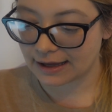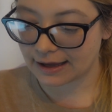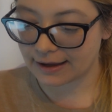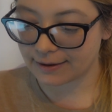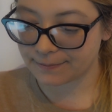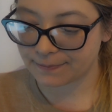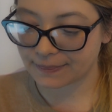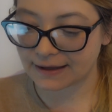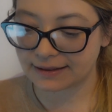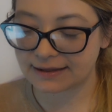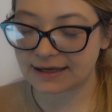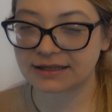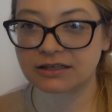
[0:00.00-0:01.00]

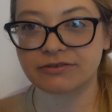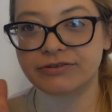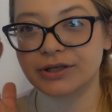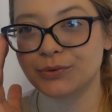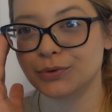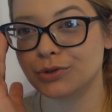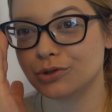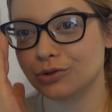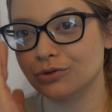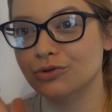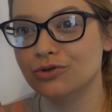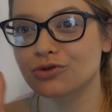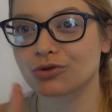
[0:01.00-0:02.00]
Another thing what
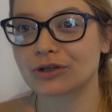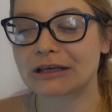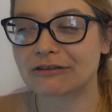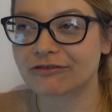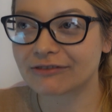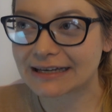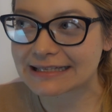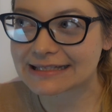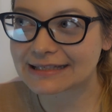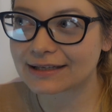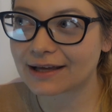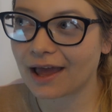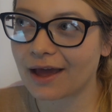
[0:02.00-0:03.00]
you should invest